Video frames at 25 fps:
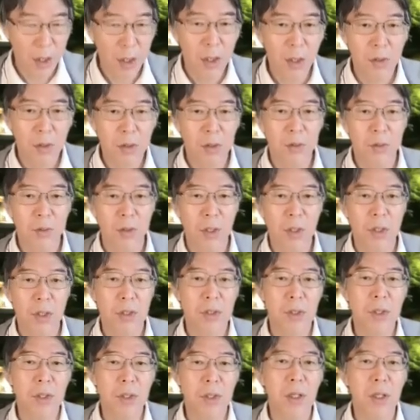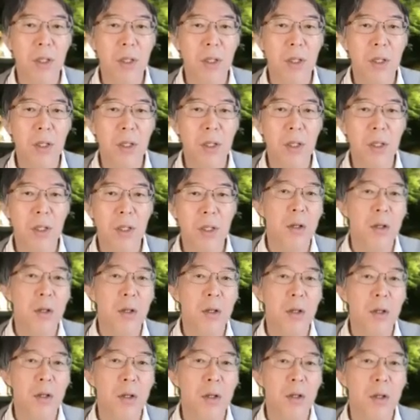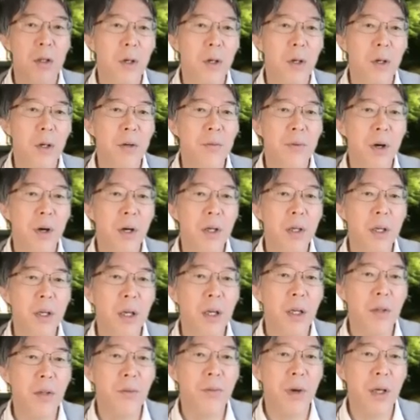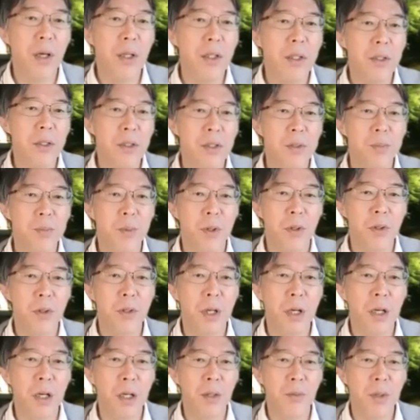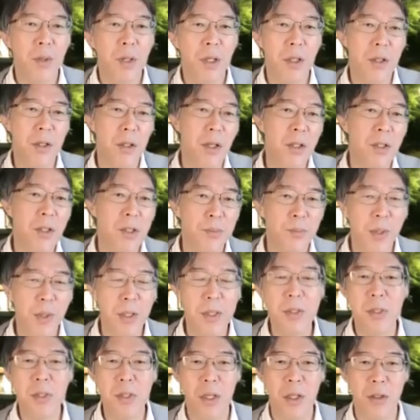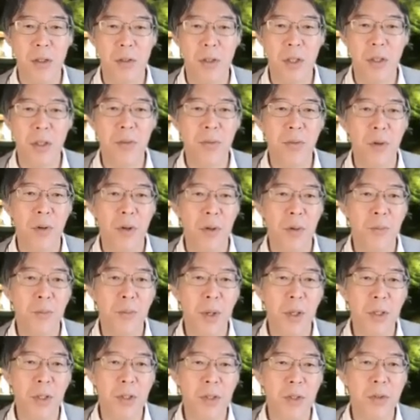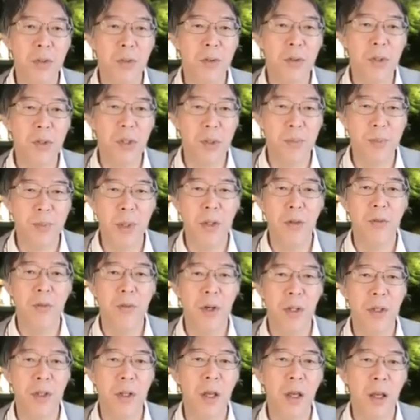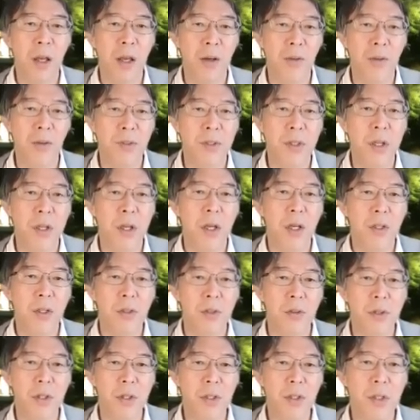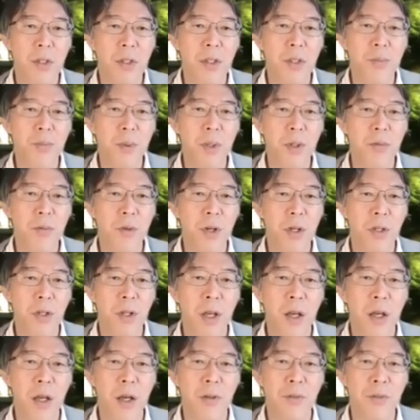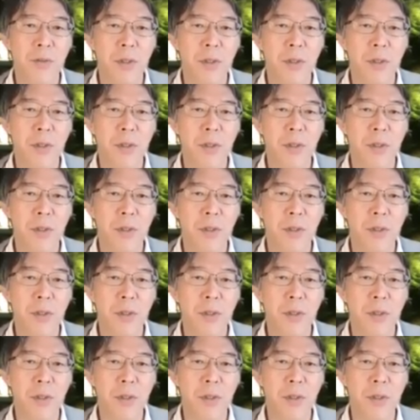So what is this? Well, by a valence bond, I mean a spin singlet formed by two spin 1/2s. So this is spin 1/2,